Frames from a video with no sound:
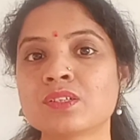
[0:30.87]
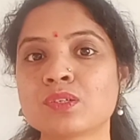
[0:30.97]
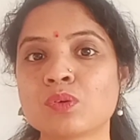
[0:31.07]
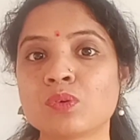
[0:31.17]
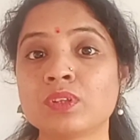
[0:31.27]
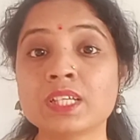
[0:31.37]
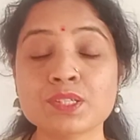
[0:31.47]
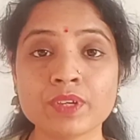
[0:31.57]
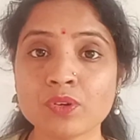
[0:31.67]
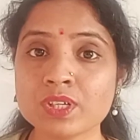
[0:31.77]
so
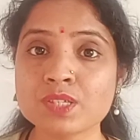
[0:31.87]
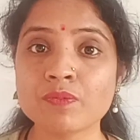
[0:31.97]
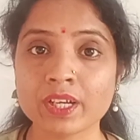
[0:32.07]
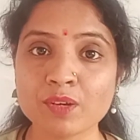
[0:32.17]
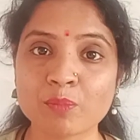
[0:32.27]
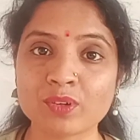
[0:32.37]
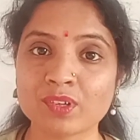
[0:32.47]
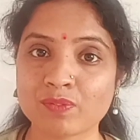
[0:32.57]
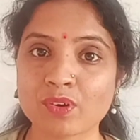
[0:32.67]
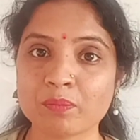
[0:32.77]
this video is very
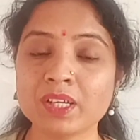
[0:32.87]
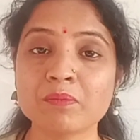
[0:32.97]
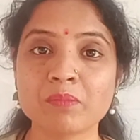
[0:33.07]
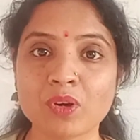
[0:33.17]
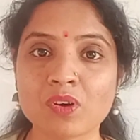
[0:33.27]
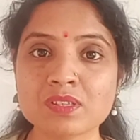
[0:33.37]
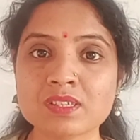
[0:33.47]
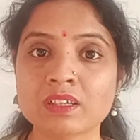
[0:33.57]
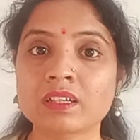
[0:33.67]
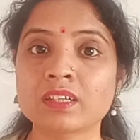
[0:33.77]
important for me because
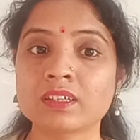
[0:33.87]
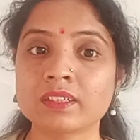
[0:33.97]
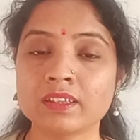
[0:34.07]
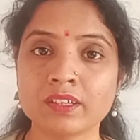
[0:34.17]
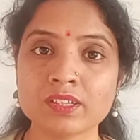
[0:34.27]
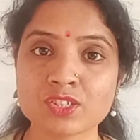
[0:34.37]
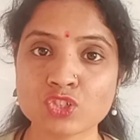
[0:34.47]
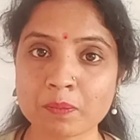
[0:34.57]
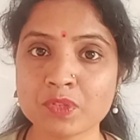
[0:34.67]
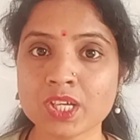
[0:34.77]
the
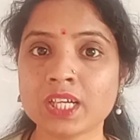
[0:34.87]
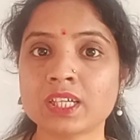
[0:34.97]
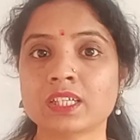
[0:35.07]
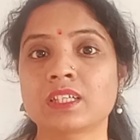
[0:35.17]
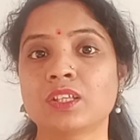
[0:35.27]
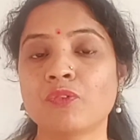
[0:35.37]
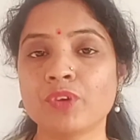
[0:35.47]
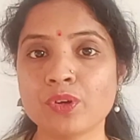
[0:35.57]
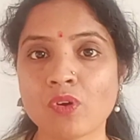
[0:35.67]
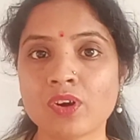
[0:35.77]
subject, the
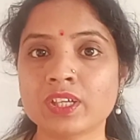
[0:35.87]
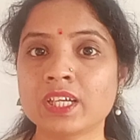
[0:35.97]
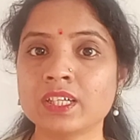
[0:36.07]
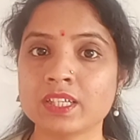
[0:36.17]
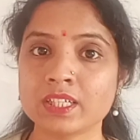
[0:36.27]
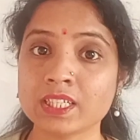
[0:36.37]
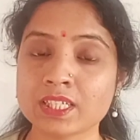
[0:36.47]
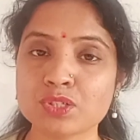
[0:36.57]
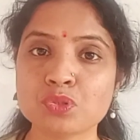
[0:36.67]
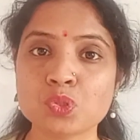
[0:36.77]
video content
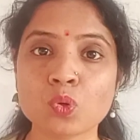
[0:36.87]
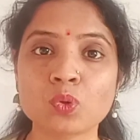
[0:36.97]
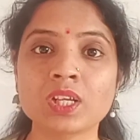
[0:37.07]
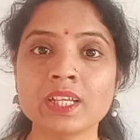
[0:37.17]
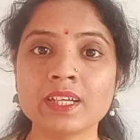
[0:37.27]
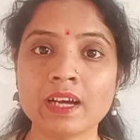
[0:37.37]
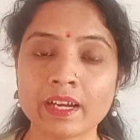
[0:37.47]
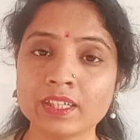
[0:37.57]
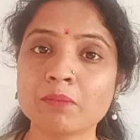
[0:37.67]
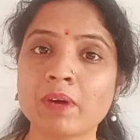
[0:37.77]
is totally
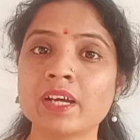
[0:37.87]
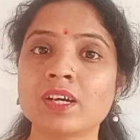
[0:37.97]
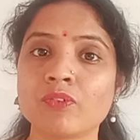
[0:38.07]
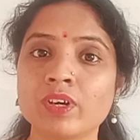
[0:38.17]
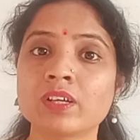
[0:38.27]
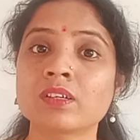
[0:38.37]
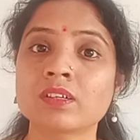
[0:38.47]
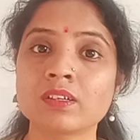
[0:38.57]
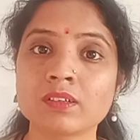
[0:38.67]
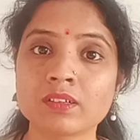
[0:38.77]
guided by our
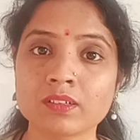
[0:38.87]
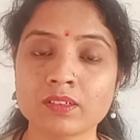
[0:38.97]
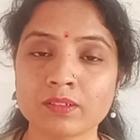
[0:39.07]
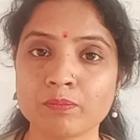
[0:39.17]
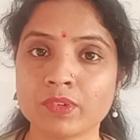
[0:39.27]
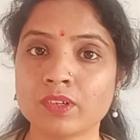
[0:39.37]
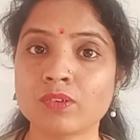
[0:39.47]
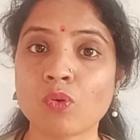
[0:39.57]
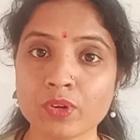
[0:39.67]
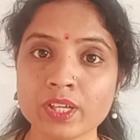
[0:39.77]

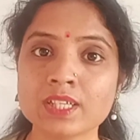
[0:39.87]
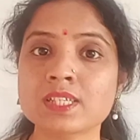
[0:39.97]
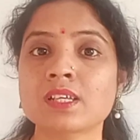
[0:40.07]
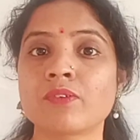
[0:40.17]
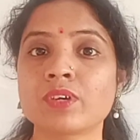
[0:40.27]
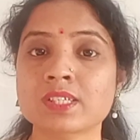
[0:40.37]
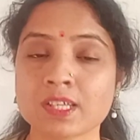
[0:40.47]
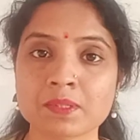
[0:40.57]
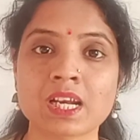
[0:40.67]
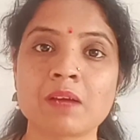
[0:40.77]
audience, our
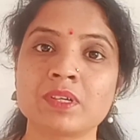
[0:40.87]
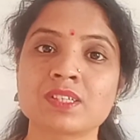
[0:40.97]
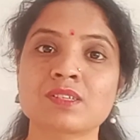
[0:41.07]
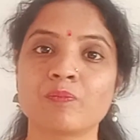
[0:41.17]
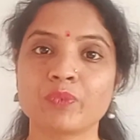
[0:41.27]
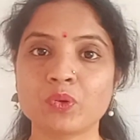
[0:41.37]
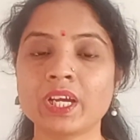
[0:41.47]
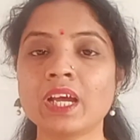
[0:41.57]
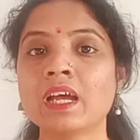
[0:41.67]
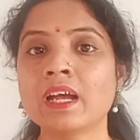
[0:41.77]
subscribers.
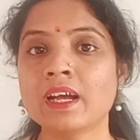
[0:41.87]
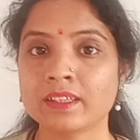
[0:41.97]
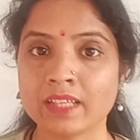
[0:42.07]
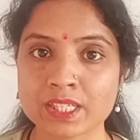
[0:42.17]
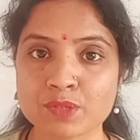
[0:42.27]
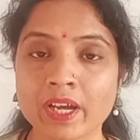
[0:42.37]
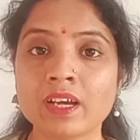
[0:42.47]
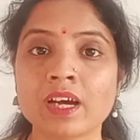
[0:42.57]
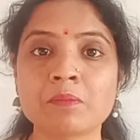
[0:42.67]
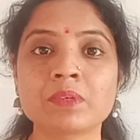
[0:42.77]
Okay, that's
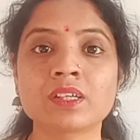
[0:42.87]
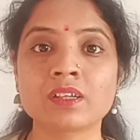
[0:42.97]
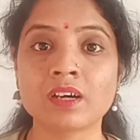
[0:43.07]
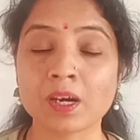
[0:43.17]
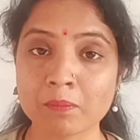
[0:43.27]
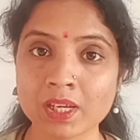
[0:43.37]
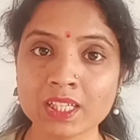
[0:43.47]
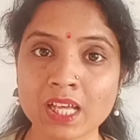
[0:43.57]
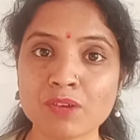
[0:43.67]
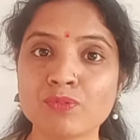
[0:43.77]
why I'm
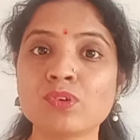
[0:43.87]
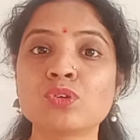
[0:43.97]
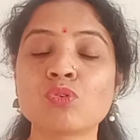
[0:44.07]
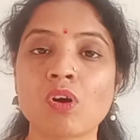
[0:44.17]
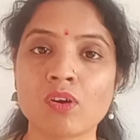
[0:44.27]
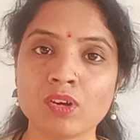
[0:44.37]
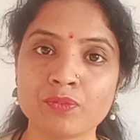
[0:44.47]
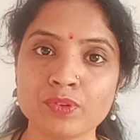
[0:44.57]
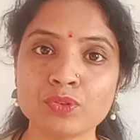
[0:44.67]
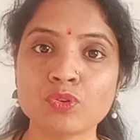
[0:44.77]
humbly thankful to all
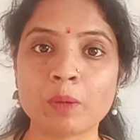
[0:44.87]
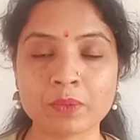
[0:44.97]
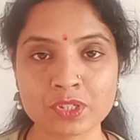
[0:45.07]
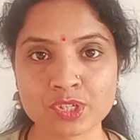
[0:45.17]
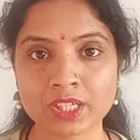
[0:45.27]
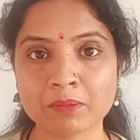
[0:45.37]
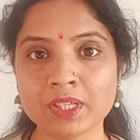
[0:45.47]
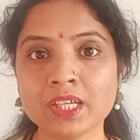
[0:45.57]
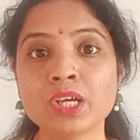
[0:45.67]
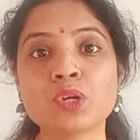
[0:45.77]
of you to appreciate
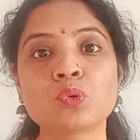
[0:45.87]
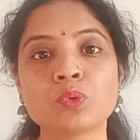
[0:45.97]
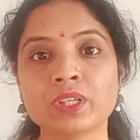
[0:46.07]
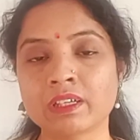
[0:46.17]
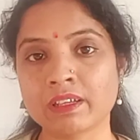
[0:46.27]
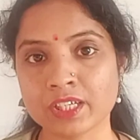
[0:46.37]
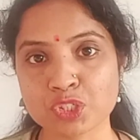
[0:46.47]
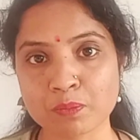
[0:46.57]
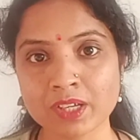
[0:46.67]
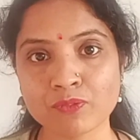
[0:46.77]
me, to
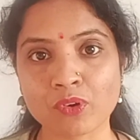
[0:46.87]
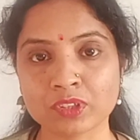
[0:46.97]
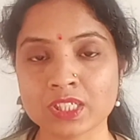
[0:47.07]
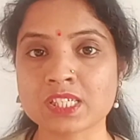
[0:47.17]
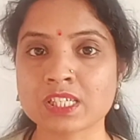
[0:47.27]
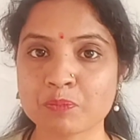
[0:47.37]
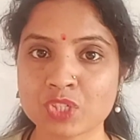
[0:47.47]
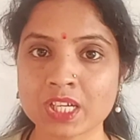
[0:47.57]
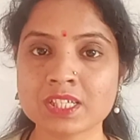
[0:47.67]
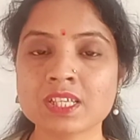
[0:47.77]
encourage me for these
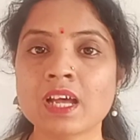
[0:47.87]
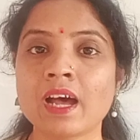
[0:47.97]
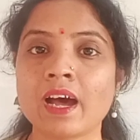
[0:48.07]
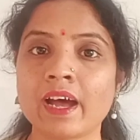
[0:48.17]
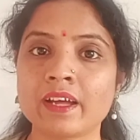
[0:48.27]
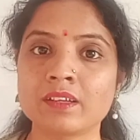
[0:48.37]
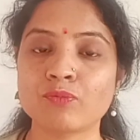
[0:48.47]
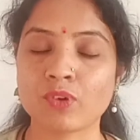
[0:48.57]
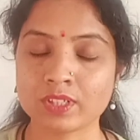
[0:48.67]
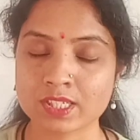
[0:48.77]
subjects and
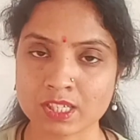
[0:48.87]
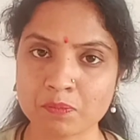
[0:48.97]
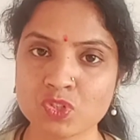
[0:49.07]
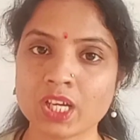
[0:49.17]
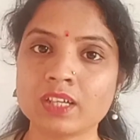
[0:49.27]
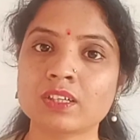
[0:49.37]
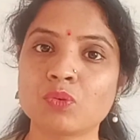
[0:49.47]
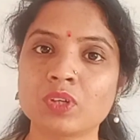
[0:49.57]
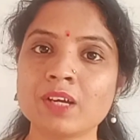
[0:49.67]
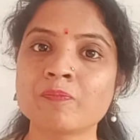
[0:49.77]
for this subject.
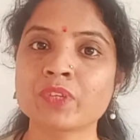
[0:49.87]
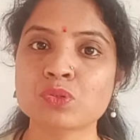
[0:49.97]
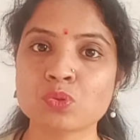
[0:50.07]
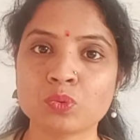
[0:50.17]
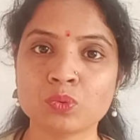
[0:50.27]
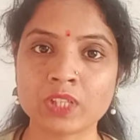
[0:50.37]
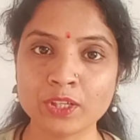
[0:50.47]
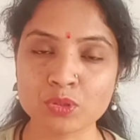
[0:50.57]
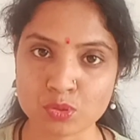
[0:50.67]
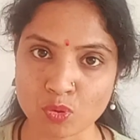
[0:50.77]
Okay, so
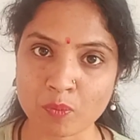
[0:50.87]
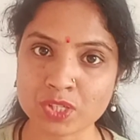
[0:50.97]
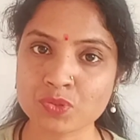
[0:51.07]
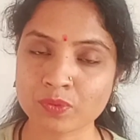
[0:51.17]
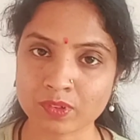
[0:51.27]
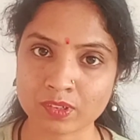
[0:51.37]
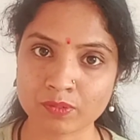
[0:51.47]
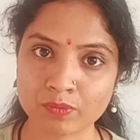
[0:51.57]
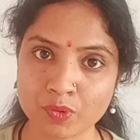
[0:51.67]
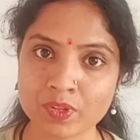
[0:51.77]
thank you so much,
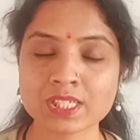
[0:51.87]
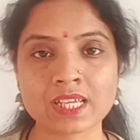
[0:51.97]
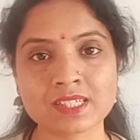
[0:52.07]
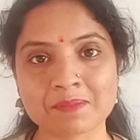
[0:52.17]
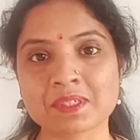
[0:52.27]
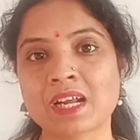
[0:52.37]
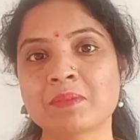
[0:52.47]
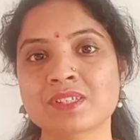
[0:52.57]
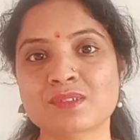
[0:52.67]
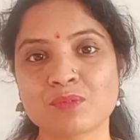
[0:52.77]
viewers and
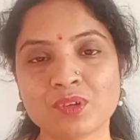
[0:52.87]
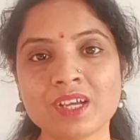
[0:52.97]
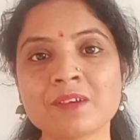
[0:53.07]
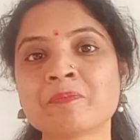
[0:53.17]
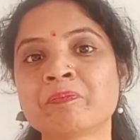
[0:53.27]
subscribers. Okay,